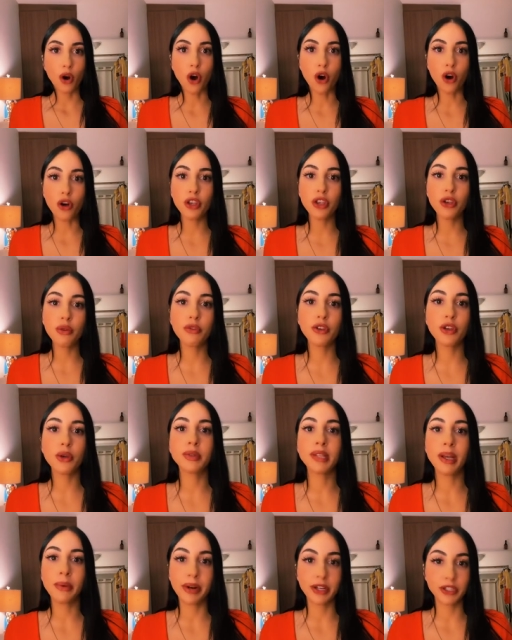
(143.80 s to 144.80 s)
All you
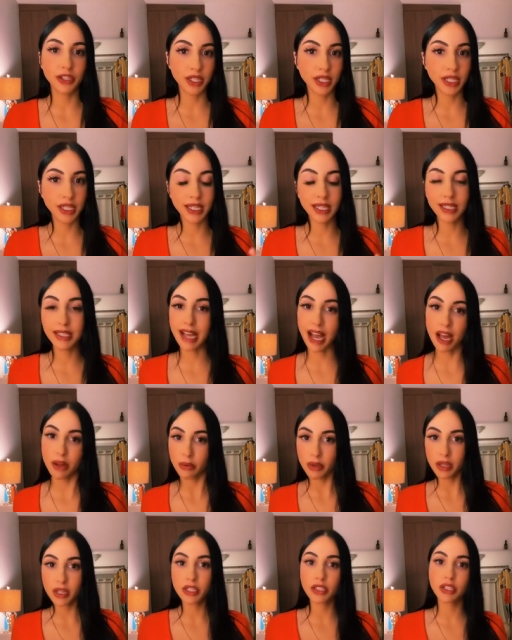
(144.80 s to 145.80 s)
do is, I want you to sit
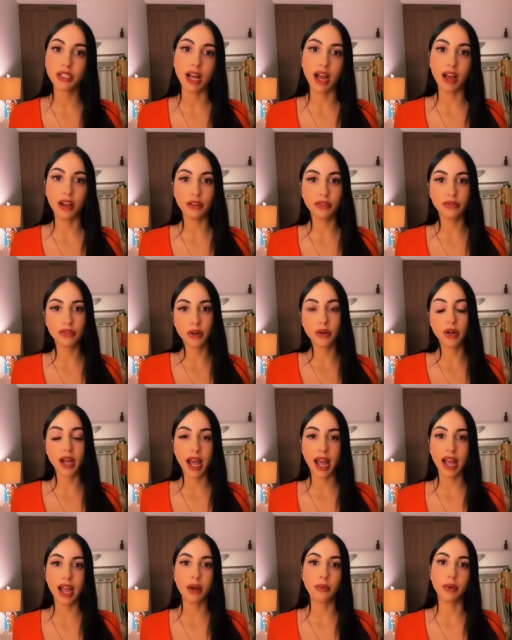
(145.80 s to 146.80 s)
down with yourself,
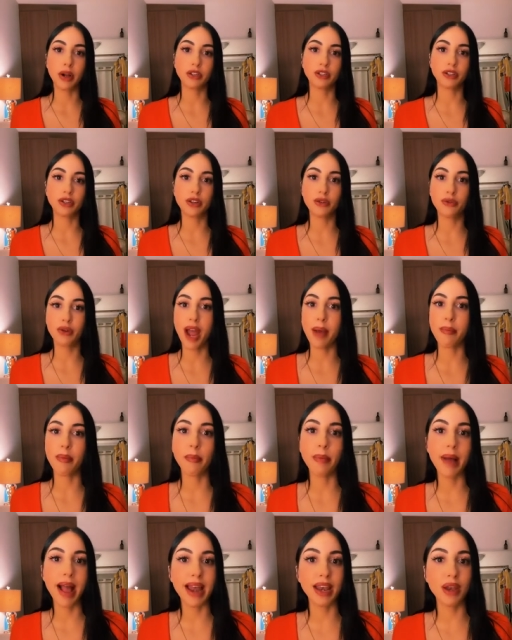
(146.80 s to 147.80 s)
okay? I want you to grab
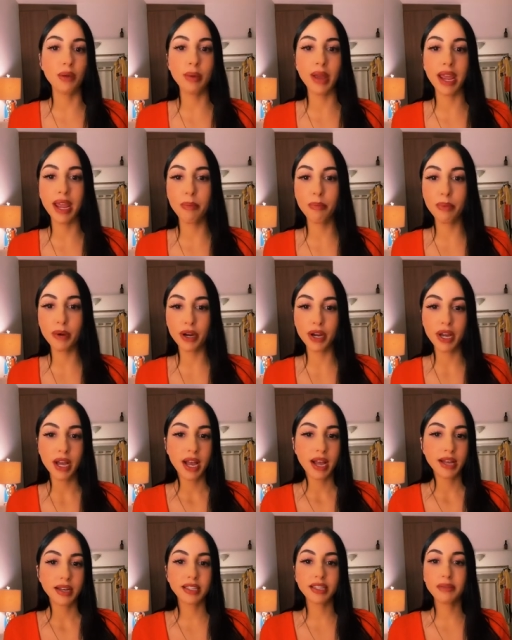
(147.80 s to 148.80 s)
a pen and paper.
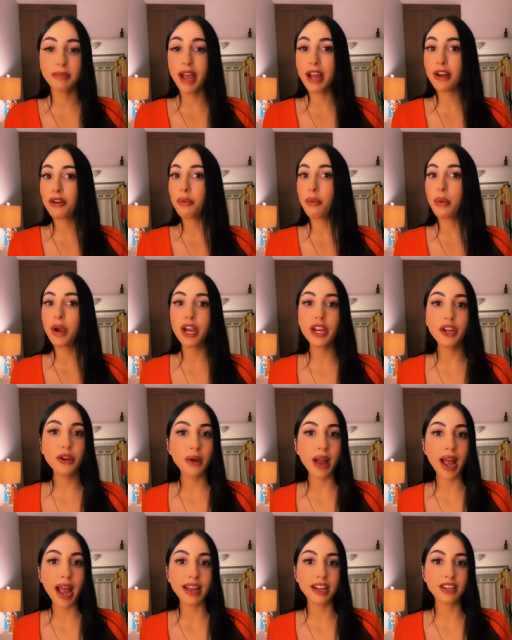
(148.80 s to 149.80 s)
It doesn't matter where
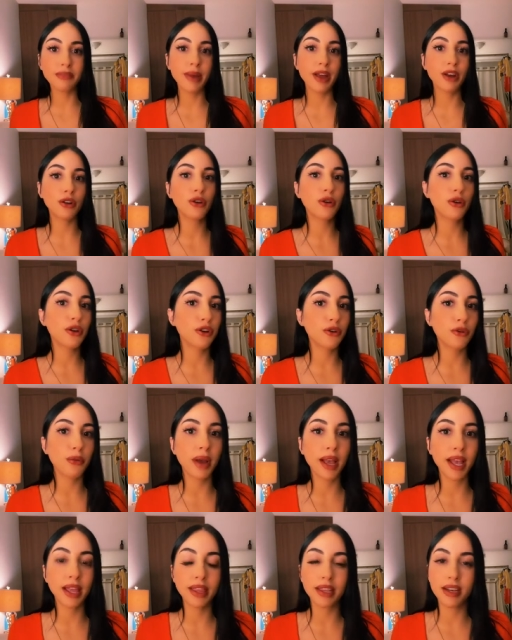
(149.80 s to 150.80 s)
you're at. It doesn't matter who you're
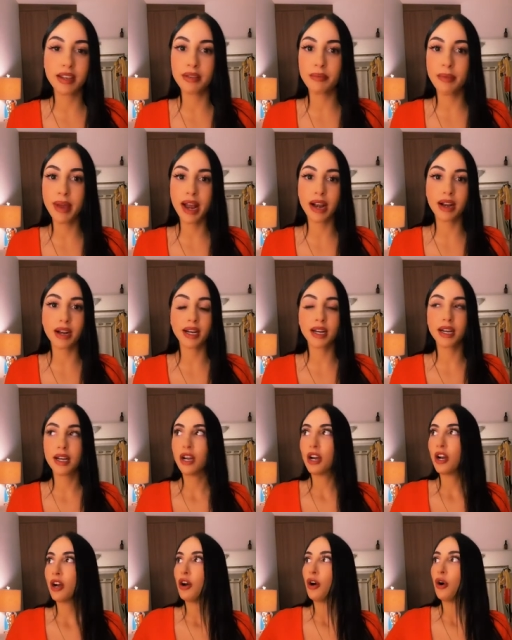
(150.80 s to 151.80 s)
with. It doesn't matter
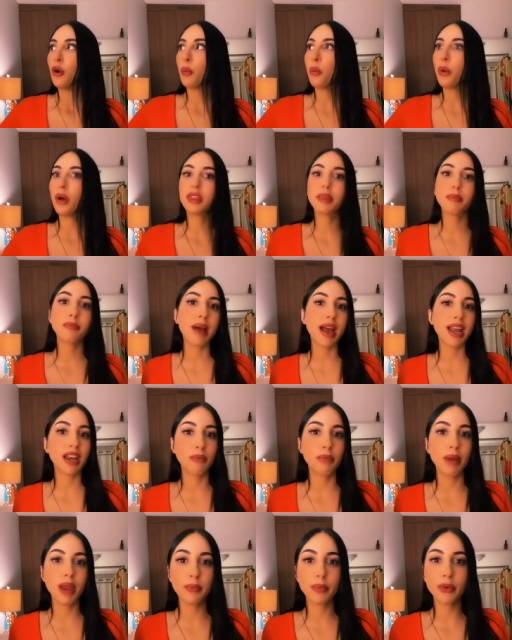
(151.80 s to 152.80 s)
what the pen
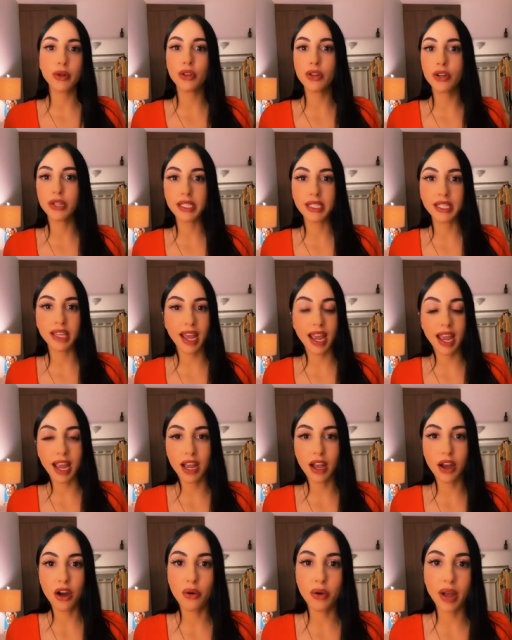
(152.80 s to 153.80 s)
and paper looks
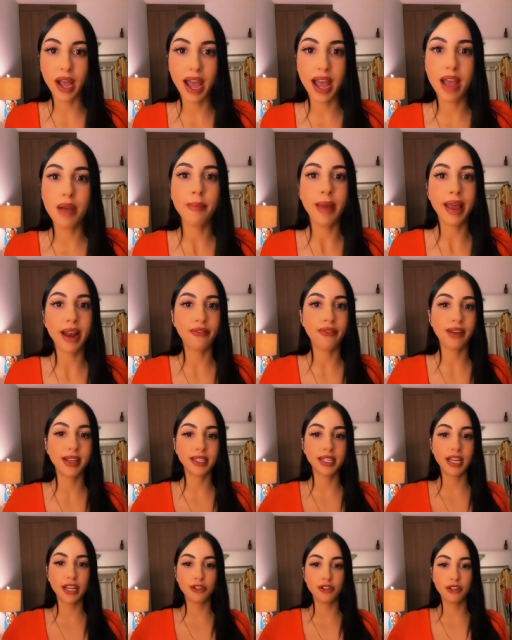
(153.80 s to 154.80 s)
like, okay?
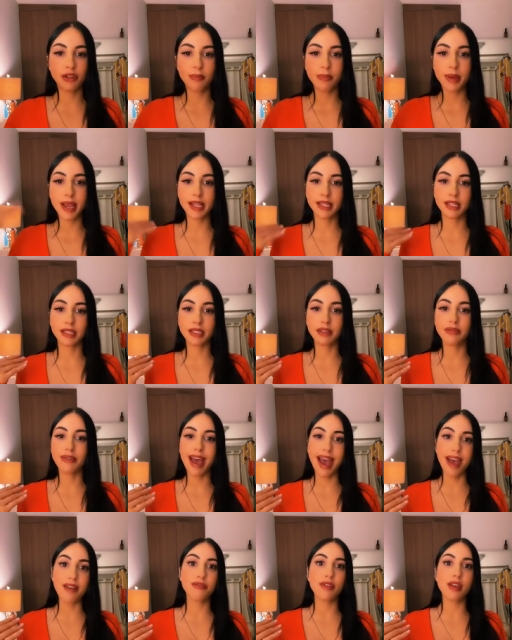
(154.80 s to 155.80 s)
Manifestation, the basis of
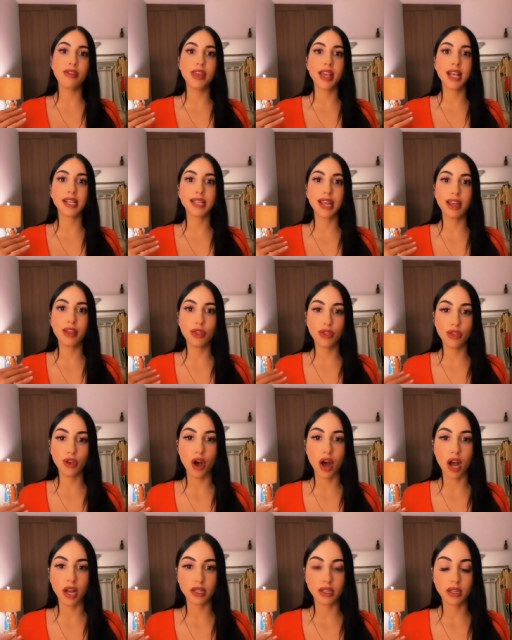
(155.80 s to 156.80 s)
everything is a
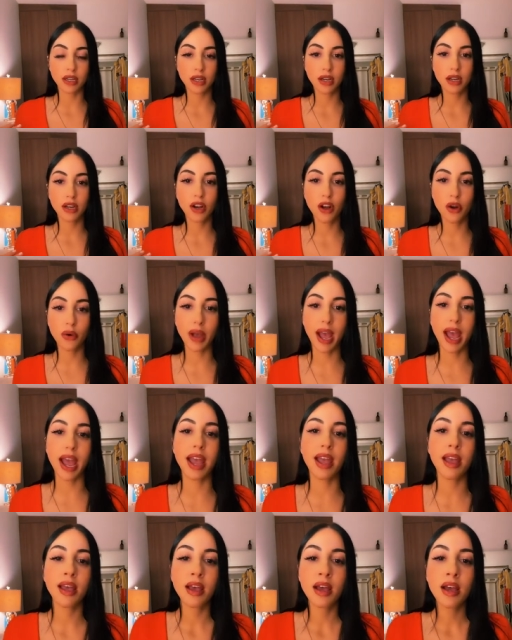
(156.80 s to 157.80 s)
thought,
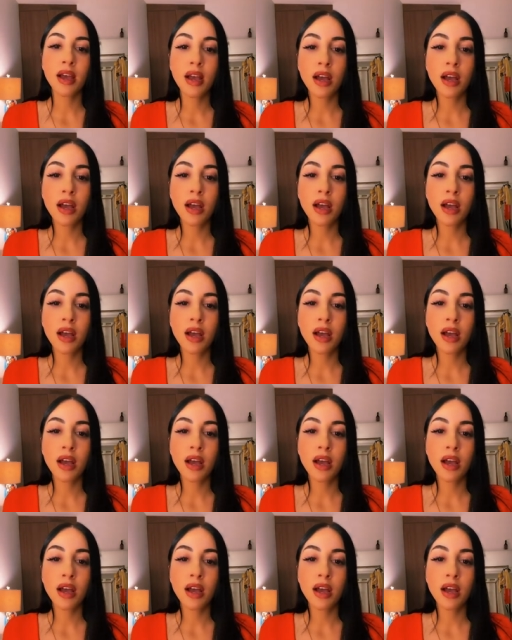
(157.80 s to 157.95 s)
okay?